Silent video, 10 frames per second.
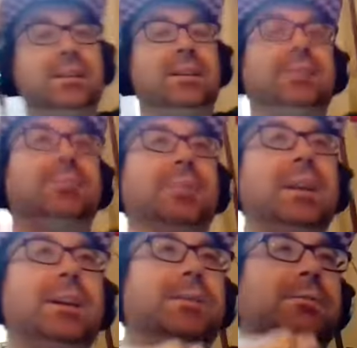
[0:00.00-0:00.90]

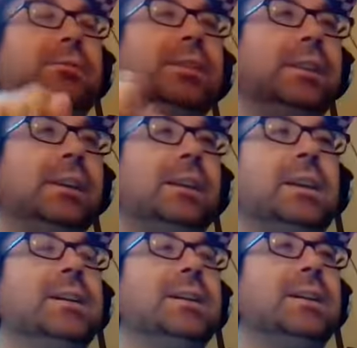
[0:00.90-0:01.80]
They're
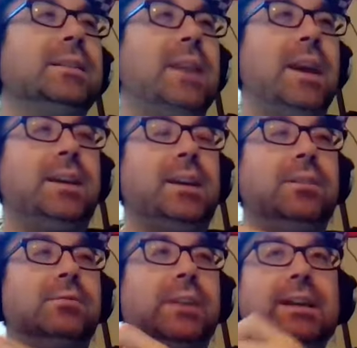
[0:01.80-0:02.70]
really
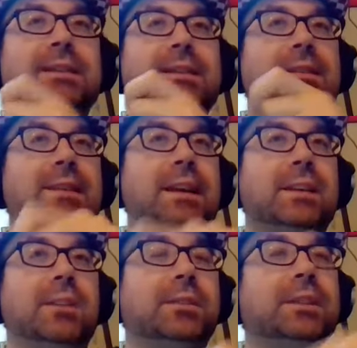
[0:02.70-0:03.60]
taking risks that
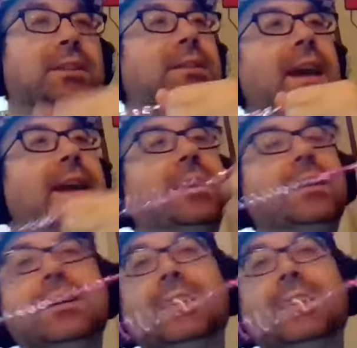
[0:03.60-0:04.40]
they don't need to take,